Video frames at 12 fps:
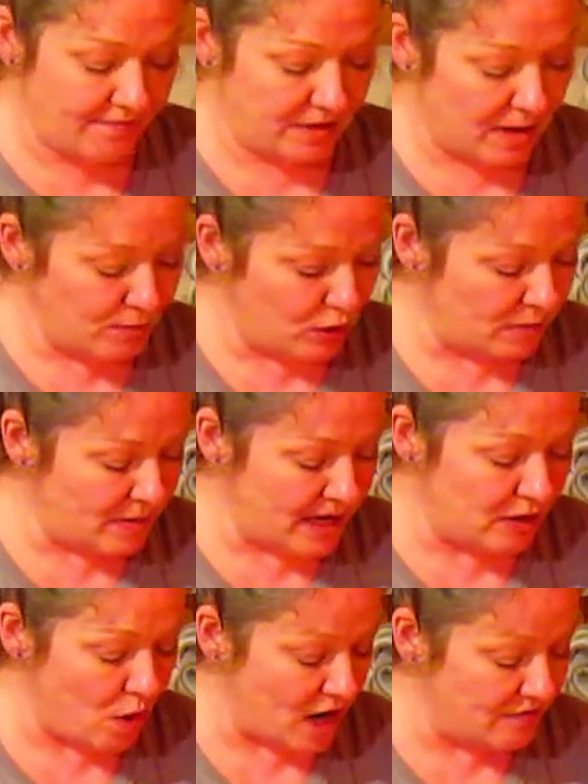and I'm going to
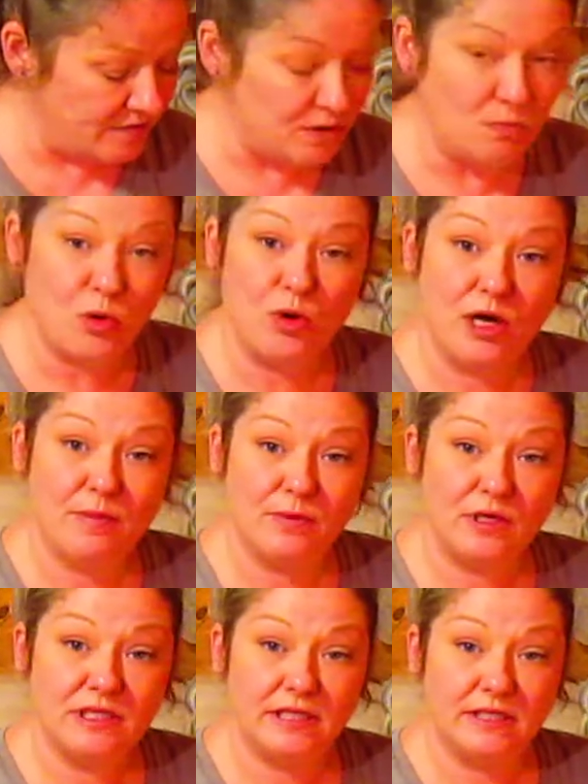make quite a few more, and I'm
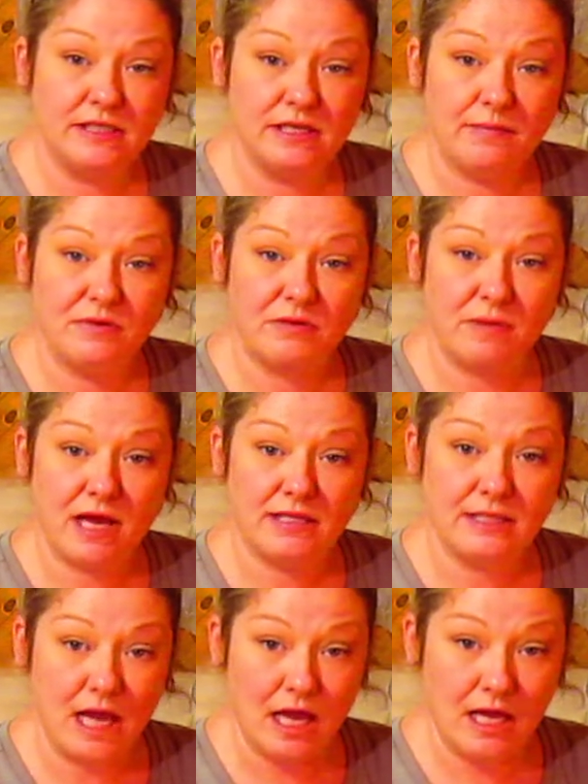going to send some to my
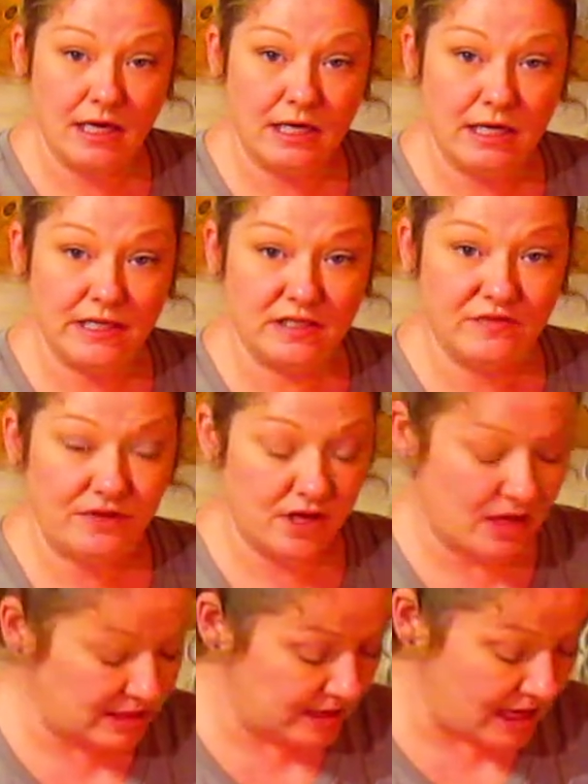son and his
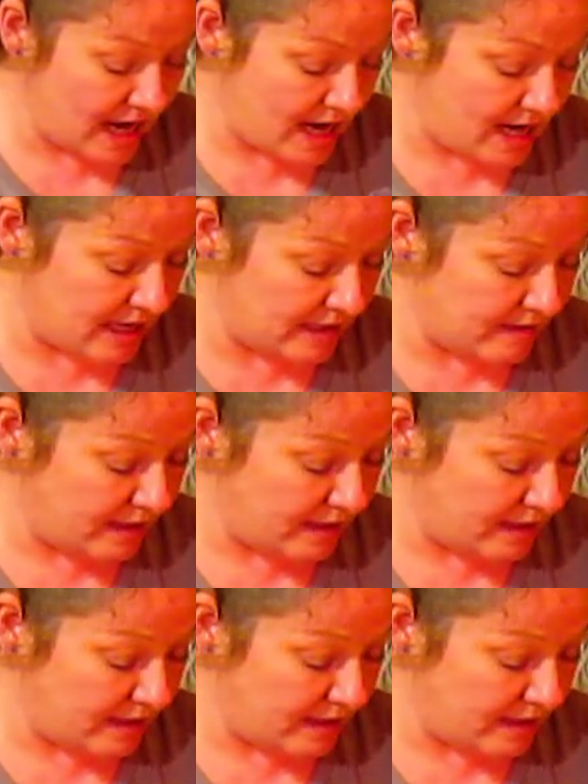fiance and